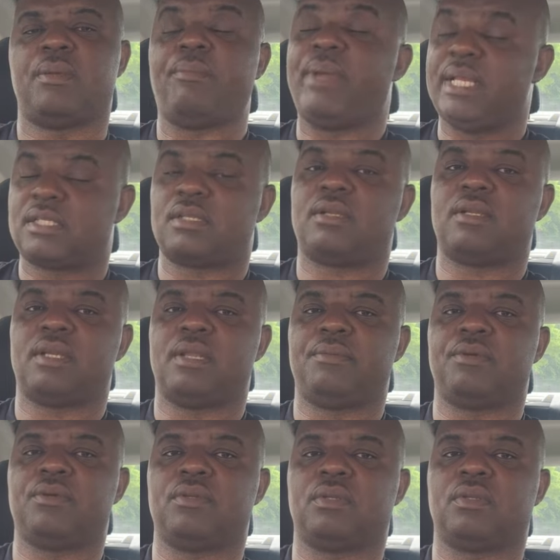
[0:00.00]
based on the
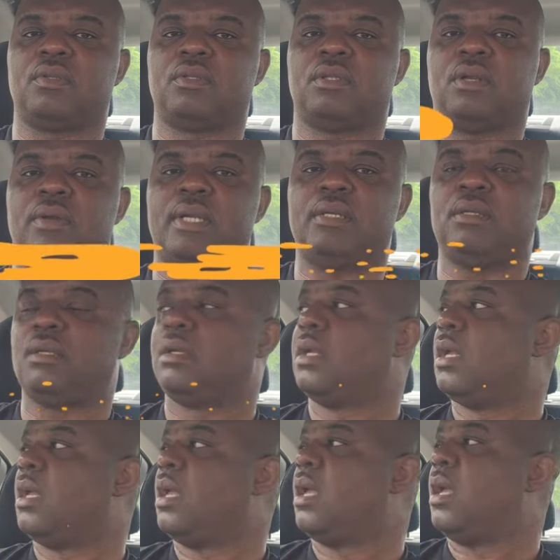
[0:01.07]
neighborhood, all right?
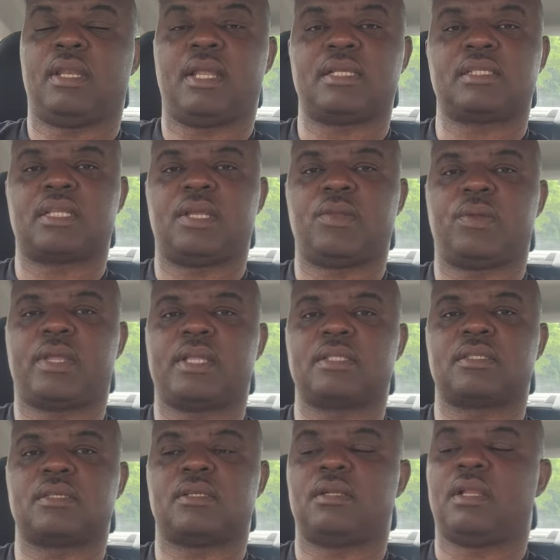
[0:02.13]
And that's how you can
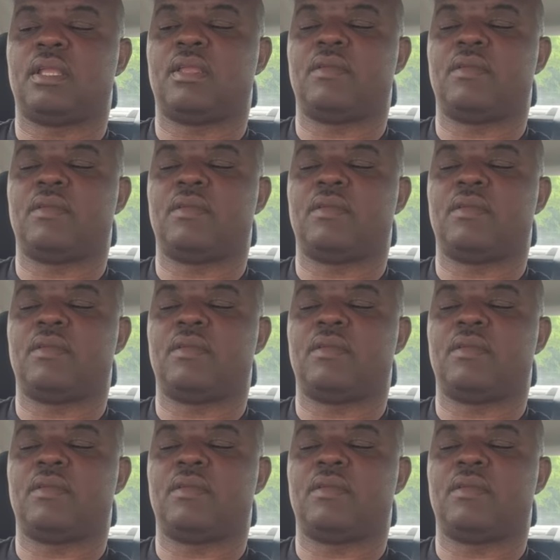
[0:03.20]
tell